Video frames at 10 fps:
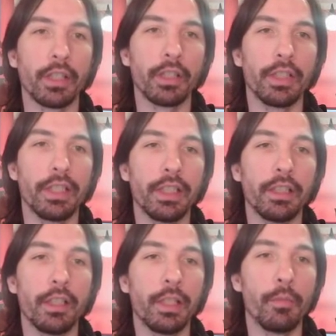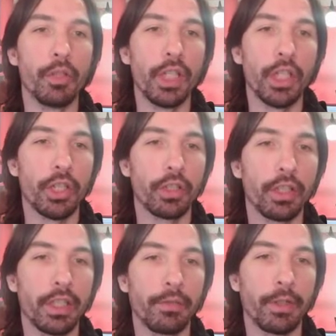the illumination
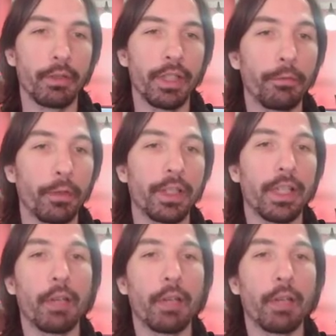is very different there,